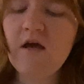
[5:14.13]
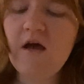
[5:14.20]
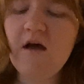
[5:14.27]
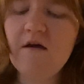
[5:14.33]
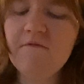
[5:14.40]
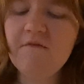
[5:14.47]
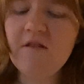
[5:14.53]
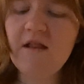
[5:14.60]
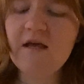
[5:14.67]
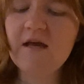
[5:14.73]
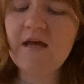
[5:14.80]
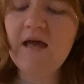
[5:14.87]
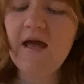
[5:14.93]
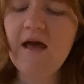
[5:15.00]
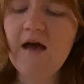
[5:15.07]
I feel like
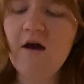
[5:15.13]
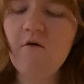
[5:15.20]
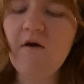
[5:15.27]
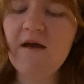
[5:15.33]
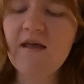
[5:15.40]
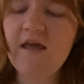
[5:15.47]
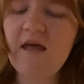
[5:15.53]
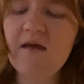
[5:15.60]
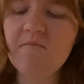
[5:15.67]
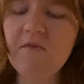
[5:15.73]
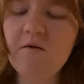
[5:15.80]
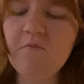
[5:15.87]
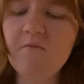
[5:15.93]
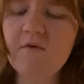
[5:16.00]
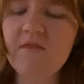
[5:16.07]
how I came
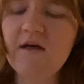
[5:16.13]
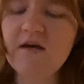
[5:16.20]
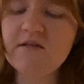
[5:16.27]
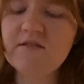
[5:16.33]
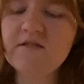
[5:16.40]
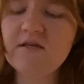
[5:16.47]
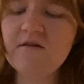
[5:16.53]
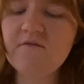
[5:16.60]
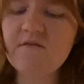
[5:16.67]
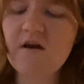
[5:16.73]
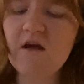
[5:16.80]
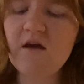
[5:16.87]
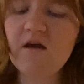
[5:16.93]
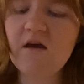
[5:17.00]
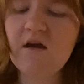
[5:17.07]
up with that stuff, and
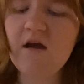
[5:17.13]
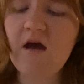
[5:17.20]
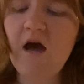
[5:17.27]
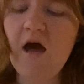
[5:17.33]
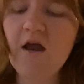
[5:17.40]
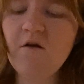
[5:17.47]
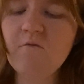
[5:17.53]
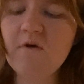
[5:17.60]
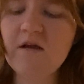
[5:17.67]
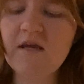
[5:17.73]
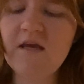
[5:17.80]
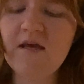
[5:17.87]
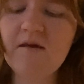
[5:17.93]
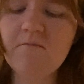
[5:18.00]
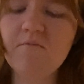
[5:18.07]
I don't want to
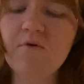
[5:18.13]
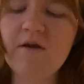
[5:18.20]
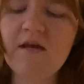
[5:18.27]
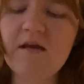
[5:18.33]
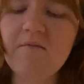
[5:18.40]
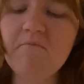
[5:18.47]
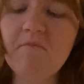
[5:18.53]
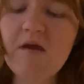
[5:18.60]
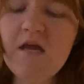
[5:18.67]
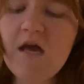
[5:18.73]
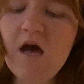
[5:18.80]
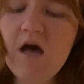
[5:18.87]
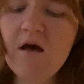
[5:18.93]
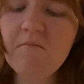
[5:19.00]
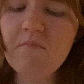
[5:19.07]
keep bringing me
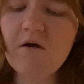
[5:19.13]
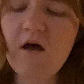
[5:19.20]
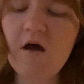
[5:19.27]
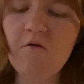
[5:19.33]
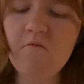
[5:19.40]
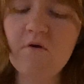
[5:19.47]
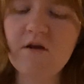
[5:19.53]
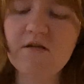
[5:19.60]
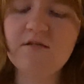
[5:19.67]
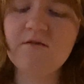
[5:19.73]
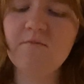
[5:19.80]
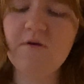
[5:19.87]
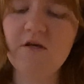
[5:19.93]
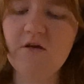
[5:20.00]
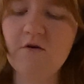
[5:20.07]
up. I want it to
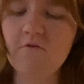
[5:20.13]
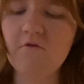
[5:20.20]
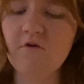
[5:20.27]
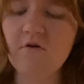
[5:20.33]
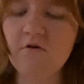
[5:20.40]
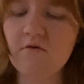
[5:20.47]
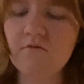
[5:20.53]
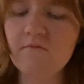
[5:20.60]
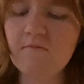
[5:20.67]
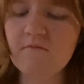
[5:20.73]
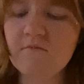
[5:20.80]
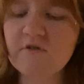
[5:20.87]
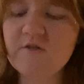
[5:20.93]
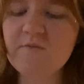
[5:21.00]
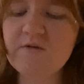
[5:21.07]
be your
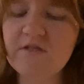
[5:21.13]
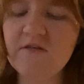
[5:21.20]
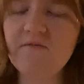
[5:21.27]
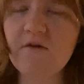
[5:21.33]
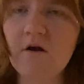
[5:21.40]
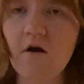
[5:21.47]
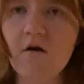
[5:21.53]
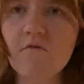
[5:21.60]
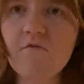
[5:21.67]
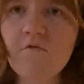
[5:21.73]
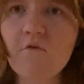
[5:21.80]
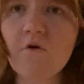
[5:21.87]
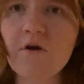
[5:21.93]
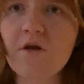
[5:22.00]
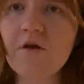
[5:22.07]
specific art
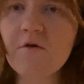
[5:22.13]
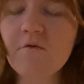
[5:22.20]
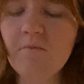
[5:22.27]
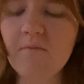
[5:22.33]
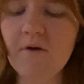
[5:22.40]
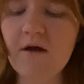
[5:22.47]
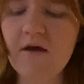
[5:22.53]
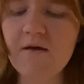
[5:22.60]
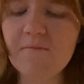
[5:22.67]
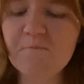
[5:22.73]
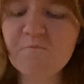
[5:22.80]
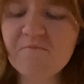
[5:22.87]
for you. But